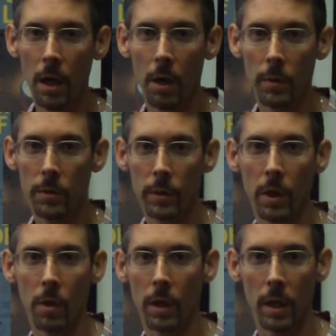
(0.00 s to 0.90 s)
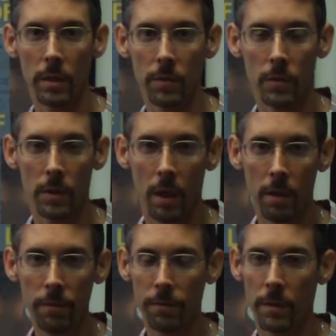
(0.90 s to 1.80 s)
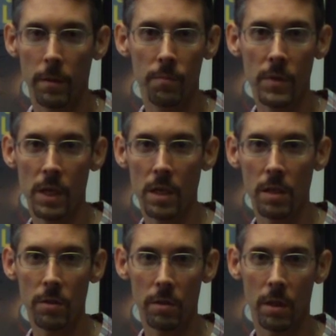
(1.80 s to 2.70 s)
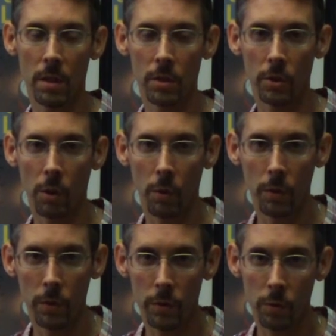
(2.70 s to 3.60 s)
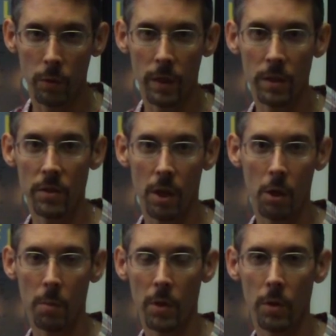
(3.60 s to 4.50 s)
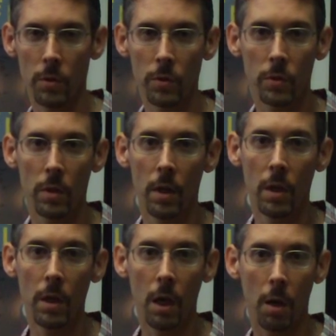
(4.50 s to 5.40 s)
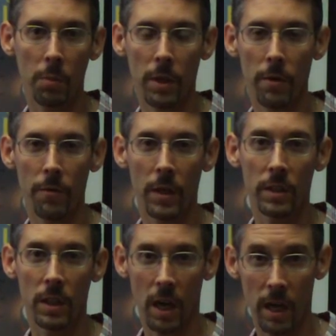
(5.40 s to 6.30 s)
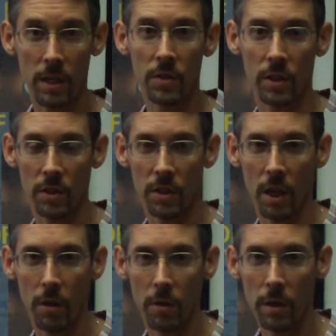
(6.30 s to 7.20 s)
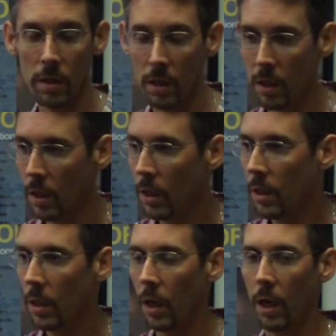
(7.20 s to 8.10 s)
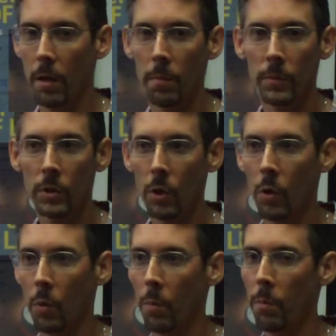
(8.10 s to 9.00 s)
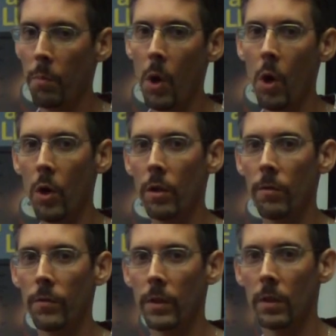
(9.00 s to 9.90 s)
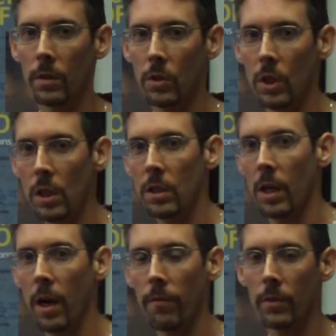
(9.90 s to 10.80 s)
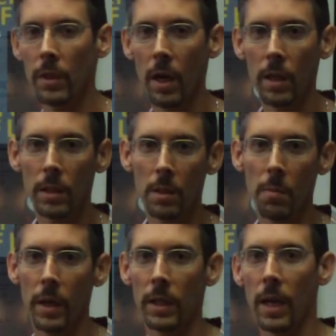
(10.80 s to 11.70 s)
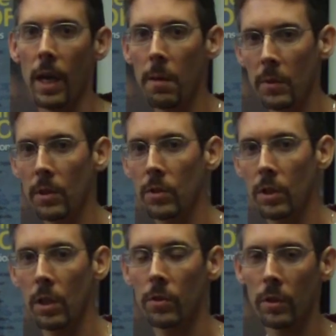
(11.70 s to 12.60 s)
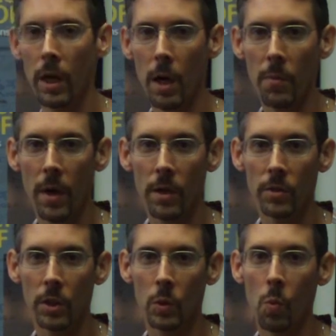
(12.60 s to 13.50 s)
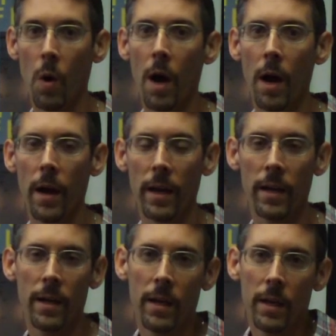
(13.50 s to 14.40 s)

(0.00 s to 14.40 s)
We treat all kinds of stuff: knees, shoulders, wrists, elbows, plantar fasciitis, etc. So part of the cheesy advertising by the ambulance chaser chiropractors is why